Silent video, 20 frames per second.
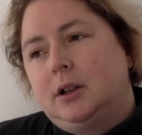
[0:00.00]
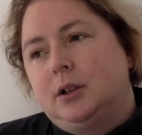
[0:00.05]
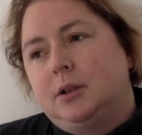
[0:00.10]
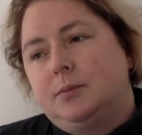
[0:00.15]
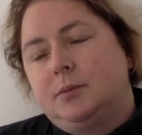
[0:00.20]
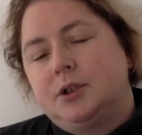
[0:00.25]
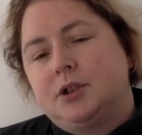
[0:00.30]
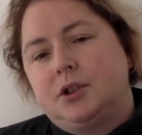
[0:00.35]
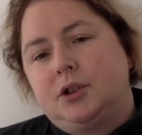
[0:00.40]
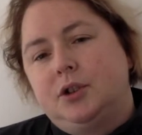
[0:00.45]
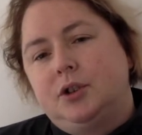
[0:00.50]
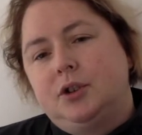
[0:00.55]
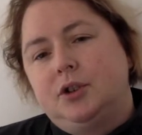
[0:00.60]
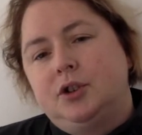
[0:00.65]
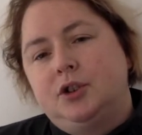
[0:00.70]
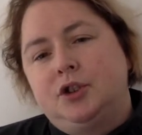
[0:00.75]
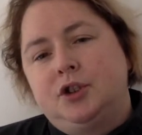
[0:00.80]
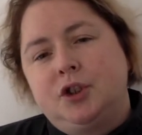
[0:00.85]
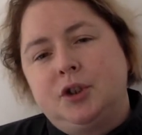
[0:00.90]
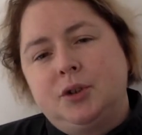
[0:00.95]
but
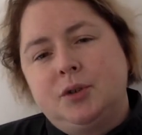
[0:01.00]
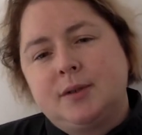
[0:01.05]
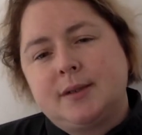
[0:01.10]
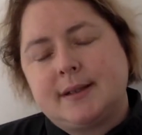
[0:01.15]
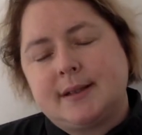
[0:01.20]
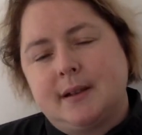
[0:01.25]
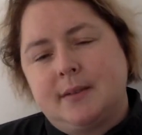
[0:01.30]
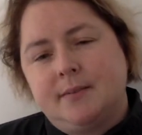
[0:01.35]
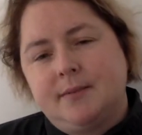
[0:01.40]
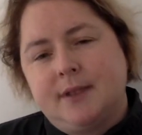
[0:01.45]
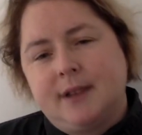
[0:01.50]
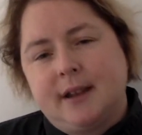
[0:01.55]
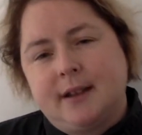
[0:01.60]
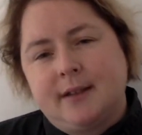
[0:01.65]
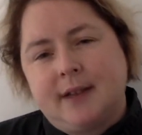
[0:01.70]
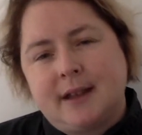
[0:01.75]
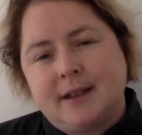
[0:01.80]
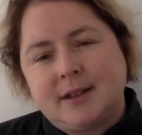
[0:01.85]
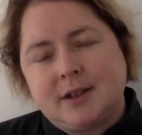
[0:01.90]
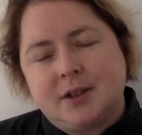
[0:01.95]
do something
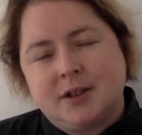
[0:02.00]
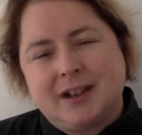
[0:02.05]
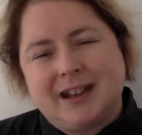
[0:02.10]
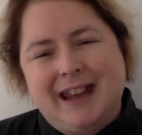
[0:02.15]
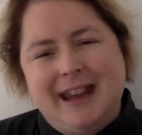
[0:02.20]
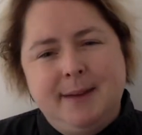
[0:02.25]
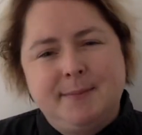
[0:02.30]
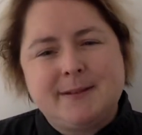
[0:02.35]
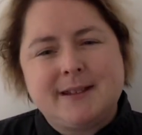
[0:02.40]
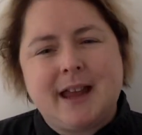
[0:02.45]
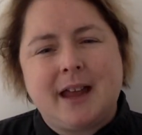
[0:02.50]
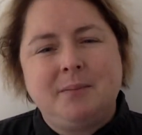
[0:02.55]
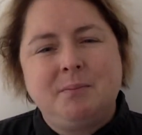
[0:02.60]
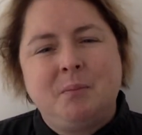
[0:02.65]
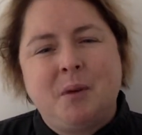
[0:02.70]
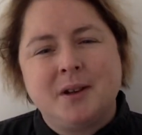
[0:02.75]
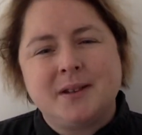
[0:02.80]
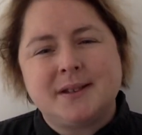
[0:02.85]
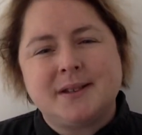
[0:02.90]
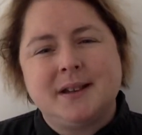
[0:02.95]
that sort of keeps that
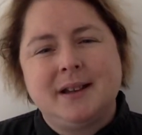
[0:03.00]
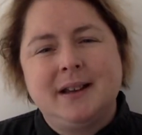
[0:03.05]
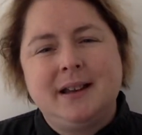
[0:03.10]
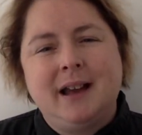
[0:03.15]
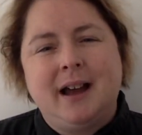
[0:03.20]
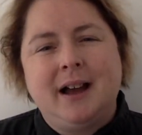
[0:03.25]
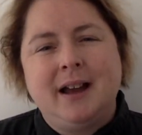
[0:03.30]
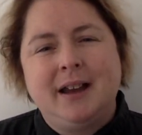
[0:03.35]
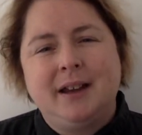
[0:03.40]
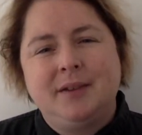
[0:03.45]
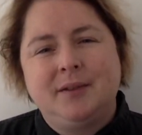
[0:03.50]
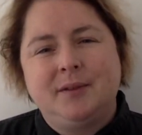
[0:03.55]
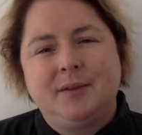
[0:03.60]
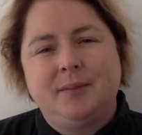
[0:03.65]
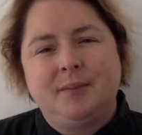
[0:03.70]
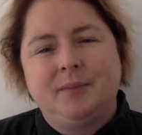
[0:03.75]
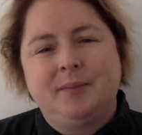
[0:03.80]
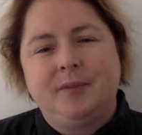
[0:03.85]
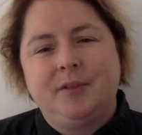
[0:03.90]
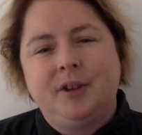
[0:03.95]
muscle alive.
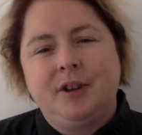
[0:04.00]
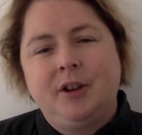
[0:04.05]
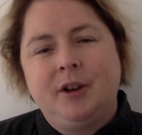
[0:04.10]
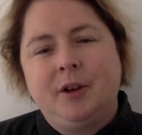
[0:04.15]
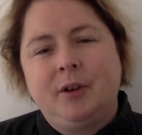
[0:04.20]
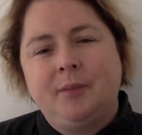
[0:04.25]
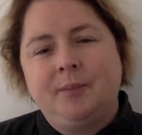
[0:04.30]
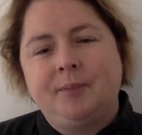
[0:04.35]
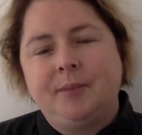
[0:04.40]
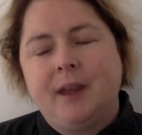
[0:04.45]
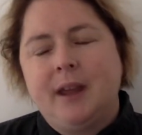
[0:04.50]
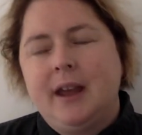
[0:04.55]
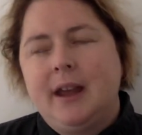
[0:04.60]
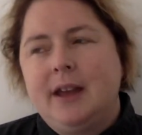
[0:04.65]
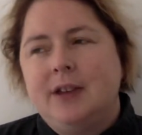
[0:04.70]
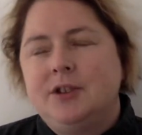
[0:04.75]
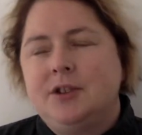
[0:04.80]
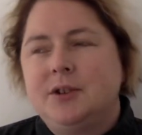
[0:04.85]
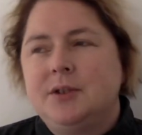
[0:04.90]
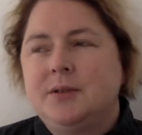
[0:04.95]
Do you know?
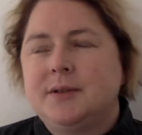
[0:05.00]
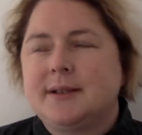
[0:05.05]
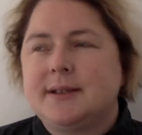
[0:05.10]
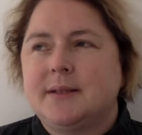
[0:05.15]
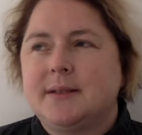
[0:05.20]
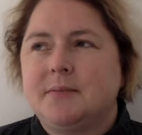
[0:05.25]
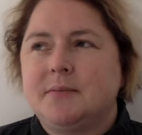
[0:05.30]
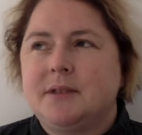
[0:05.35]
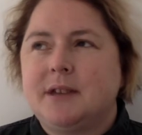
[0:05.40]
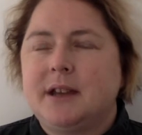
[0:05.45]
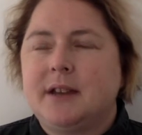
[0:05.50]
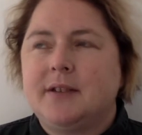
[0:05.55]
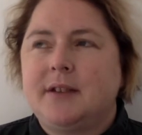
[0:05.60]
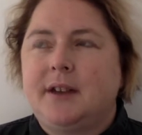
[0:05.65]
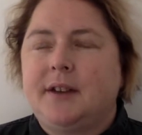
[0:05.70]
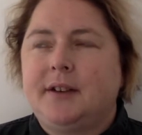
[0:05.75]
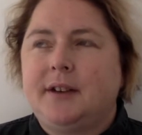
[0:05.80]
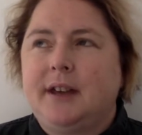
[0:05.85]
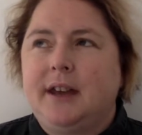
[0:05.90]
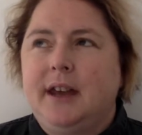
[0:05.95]
Do something
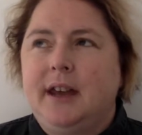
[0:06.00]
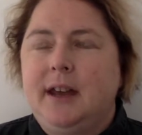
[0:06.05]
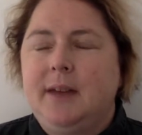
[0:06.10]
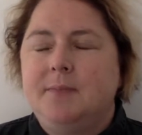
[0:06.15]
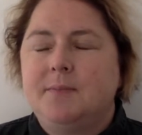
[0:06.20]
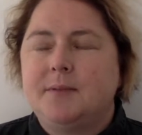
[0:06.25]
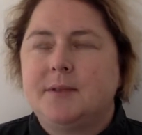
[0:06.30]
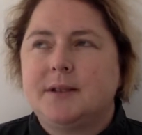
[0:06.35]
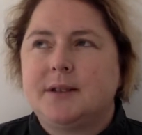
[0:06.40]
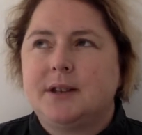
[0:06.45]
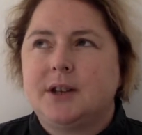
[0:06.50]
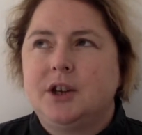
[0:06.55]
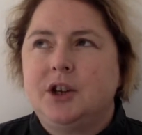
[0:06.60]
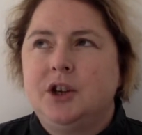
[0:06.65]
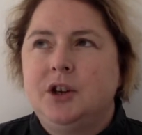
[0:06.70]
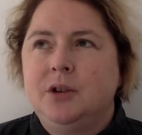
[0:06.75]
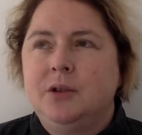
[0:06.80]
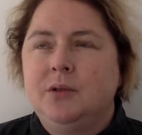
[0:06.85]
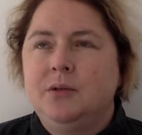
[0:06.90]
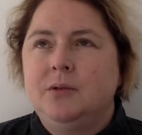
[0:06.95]
that keeps
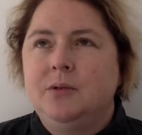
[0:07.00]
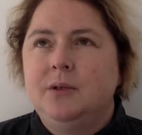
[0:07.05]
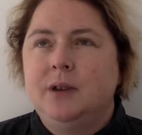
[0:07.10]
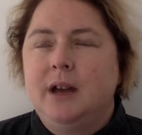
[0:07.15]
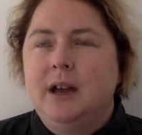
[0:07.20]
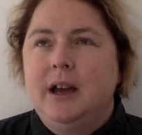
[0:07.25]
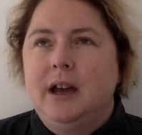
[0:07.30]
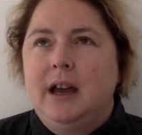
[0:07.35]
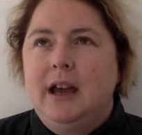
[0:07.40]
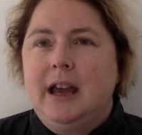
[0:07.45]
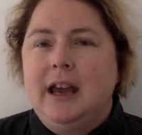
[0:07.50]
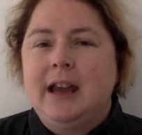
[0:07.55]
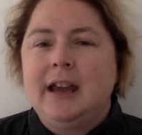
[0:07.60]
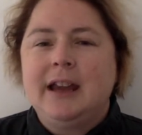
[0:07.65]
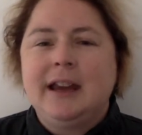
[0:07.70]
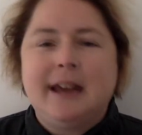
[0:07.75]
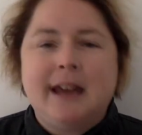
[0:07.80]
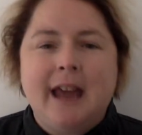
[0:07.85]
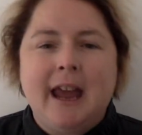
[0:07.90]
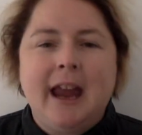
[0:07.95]
you
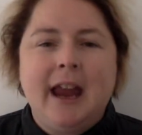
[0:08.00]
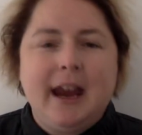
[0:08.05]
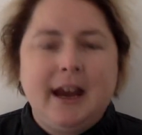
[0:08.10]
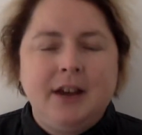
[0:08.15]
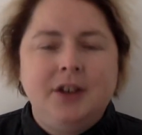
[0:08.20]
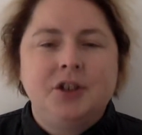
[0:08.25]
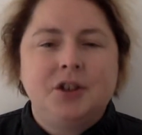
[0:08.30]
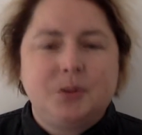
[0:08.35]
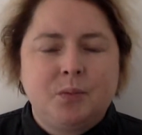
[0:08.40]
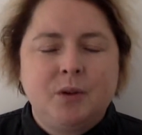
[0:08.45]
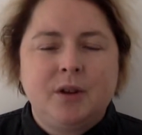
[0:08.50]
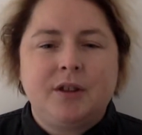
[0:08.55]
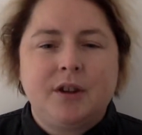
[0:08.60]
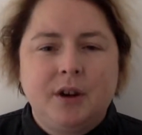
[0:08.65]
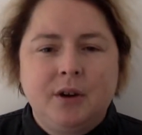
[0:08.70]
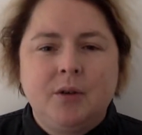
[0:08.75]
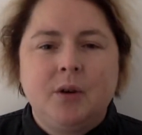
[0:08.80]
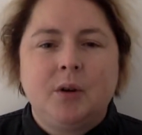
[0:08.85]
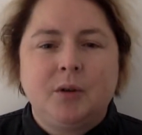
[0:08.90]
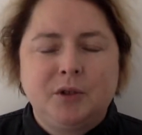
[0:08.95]
engaged with
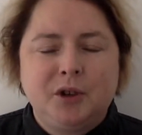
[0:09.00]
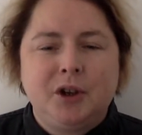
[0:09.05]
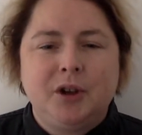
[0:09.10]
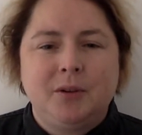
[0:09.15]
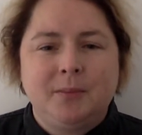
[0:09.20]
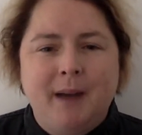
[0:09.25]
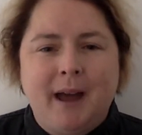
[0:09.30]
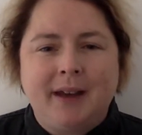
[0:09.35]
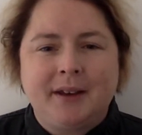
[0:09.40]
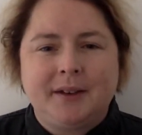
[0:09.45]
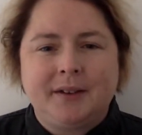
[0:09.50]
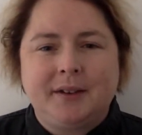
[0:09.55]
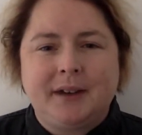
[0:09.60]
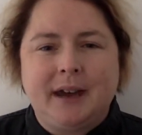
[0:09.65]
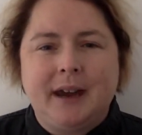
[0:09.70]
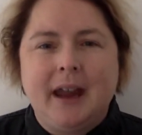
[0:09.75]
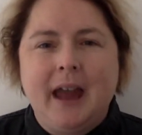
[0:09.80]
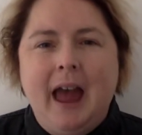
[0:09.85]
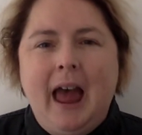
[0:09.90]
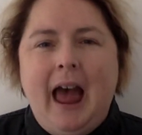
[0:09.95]
your own
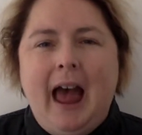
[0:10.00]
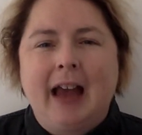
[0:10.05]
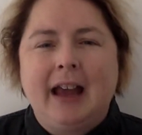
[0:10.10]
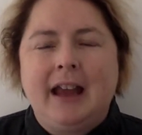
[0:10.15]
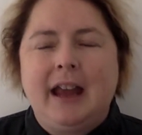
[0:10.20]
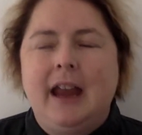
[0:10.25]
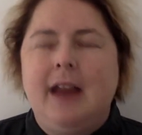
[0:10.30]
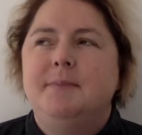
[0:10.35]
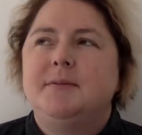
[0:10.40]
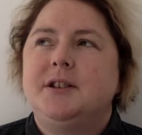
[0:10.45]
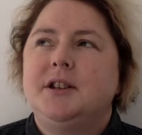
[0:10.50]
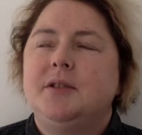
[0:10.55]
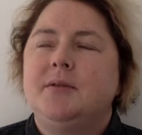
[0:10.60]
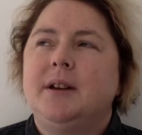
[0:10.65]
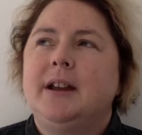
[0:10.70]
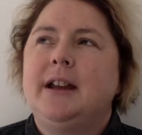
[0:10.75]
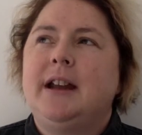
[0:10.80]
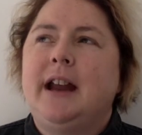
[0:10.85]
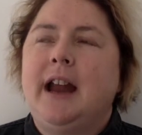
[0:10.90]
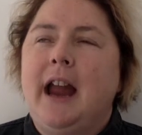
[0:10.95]
humanity and keeps you
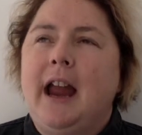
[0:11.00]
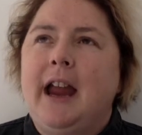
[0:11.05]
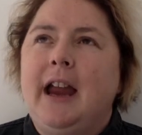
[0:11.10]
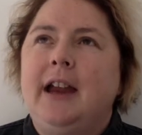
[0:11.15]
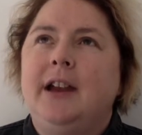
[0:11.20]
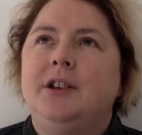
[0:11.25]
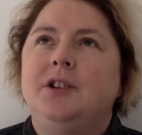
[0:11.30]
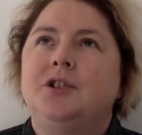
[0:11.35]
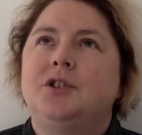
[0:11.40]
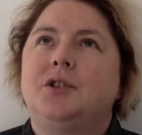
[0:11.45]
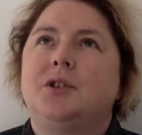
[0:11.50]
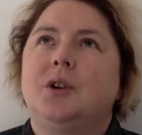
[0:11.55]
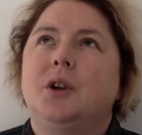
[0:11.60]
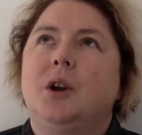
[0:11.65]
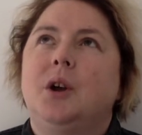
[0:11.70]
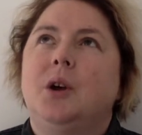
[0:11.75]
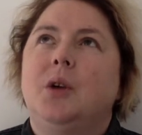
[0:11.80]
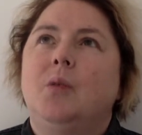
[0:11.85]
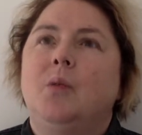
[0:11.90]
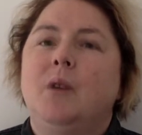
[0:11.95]
engaged
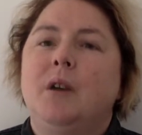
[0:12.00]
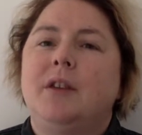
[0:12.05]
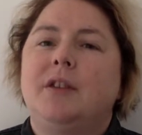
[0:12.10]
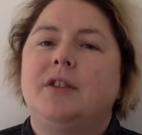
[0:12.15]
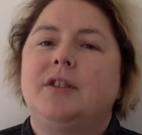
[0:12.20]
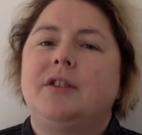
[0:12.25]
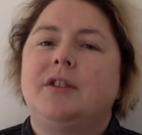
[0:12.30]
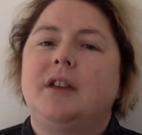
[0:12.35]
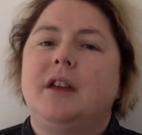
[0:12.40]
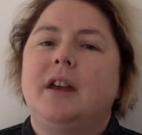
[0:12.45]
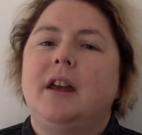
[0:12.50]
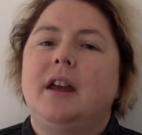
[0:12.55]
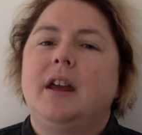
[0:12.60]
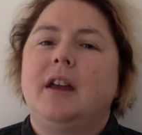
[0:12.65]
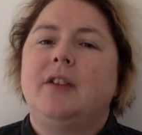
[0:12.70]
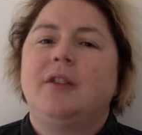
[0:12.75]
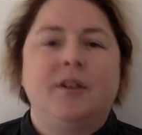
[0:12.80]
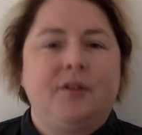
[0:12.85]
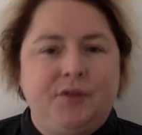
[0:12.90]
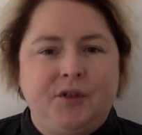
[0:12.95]
with
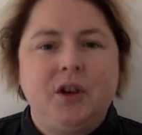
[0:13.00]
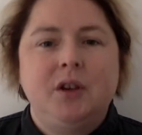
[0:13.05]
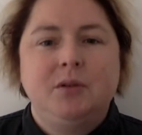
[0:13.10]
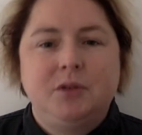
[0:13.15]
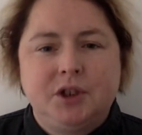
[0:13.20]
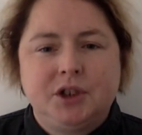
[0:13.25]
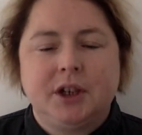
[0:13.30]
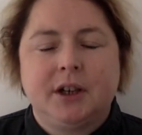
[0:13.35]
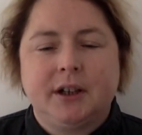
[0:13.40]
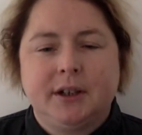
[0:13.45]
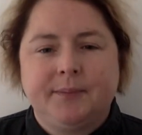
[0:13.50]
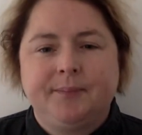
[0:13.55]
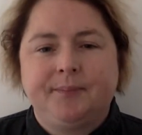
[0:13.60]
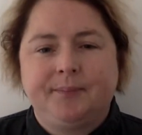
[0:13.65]
the future.